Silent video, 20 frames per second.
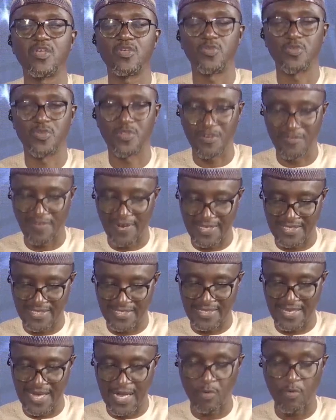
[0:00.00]

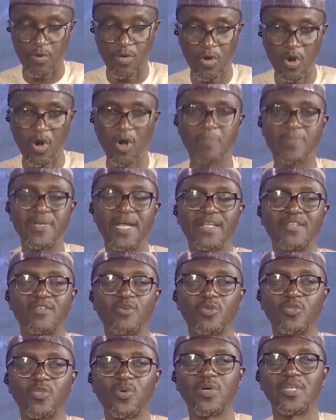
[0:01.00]
University, and we hope that
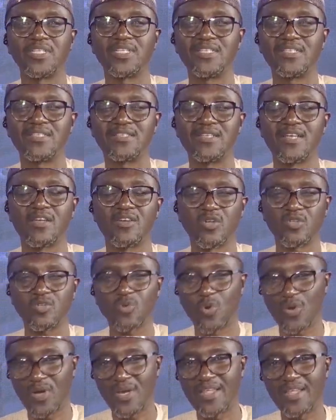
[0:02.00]
authorities not
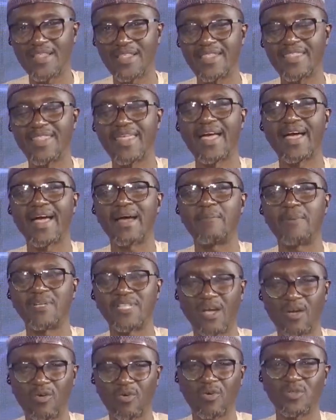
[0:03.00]
only there
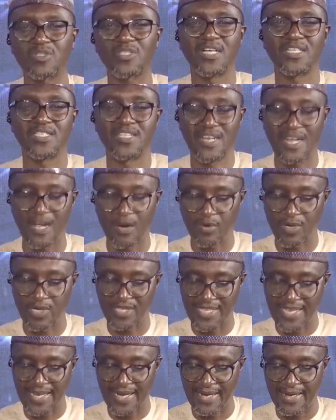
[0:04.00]
but across Nigeria will
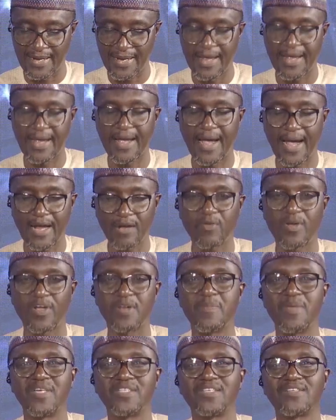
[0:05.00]
take
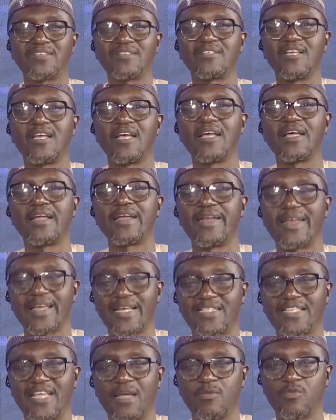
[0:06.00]
adequate measures
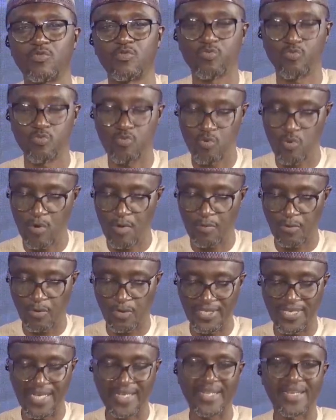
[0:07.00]
next time to
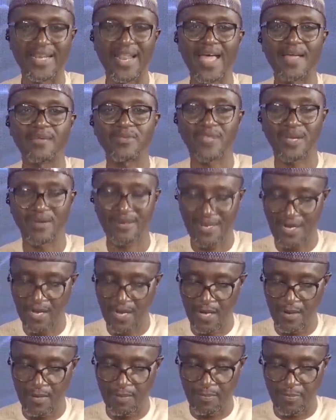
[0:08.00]
protect lives and
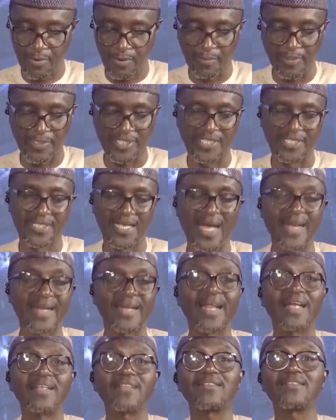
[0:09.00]
property.
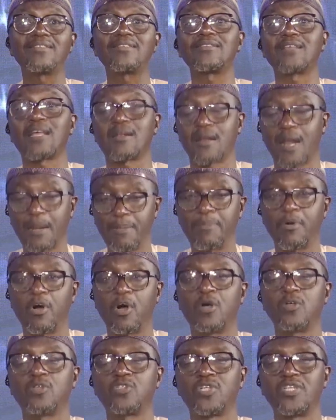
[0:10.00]
And that's a
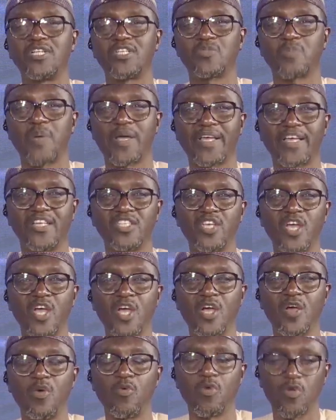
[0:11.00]
wrap on today's package.
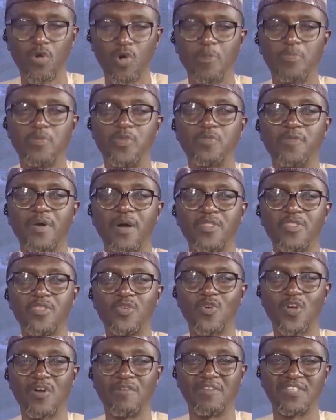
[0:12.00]
We hope you found
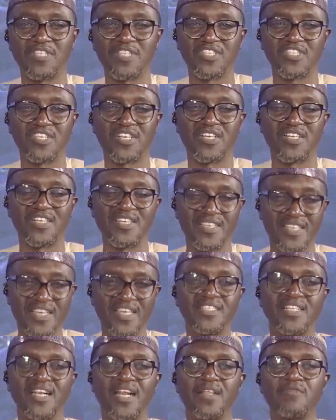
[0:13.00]
the conversation
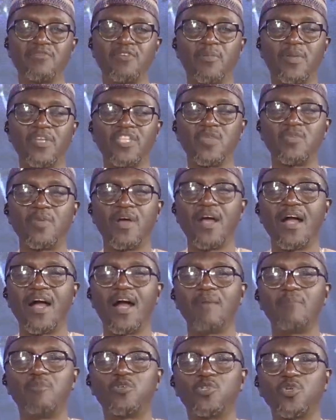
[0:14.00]
engaging and informative.
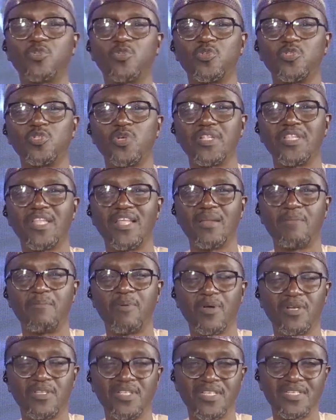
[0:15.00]
And be sure to join Daily
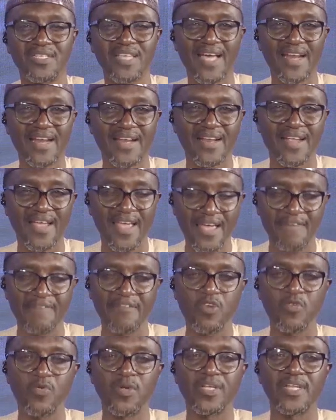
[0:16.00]
Politics here in
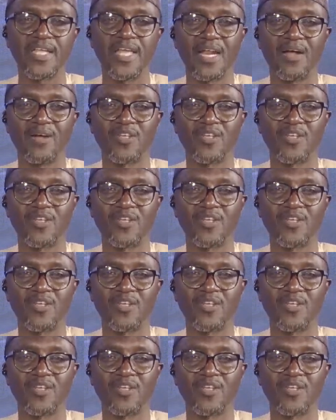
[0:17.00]
every week